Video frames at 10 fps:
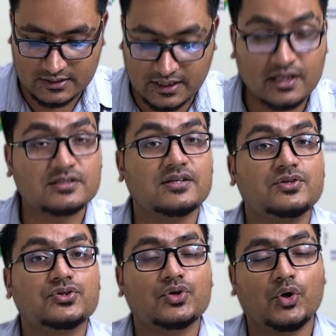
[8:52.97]
thing that
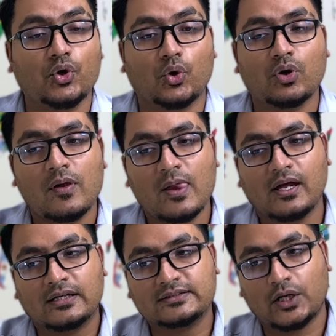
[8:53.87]
you should know,
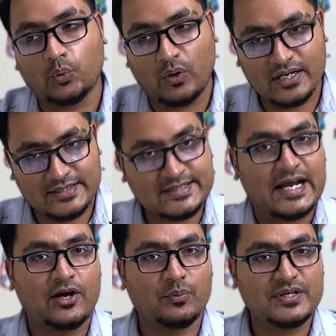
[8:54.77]
that where this
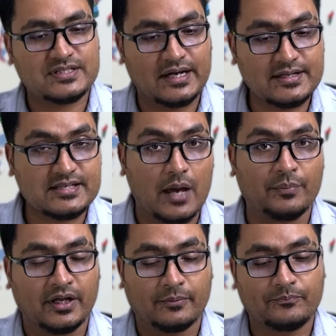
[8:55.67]
kind of incident is
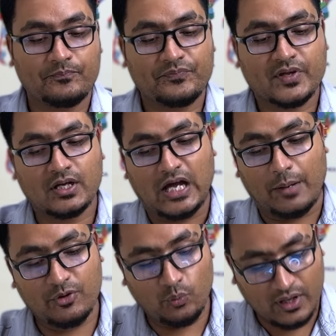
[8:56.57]
happening.
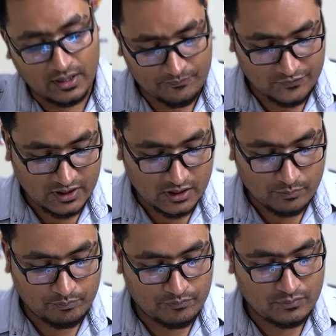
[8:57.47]
Where
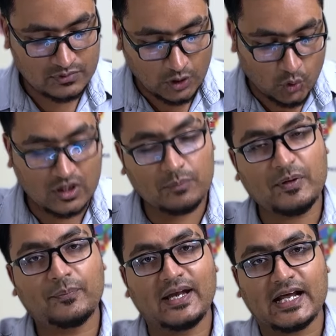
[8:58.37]
the local
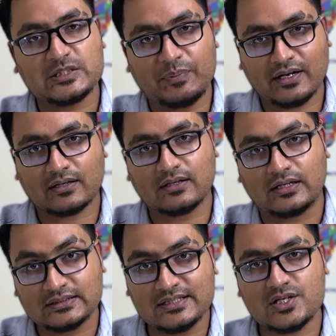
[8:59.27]
people expect
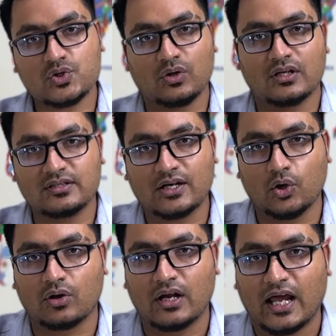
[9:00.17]
others to learn their
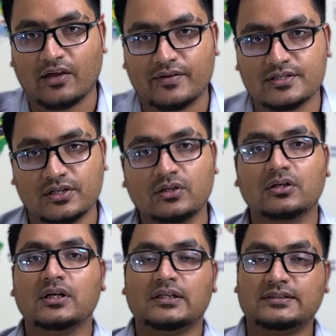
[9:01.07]
local language,
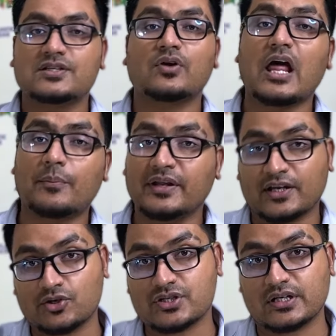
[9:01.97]
This is not happening
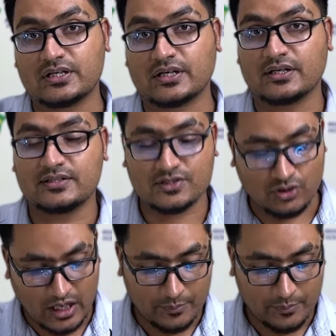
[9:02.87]
across the country. This is not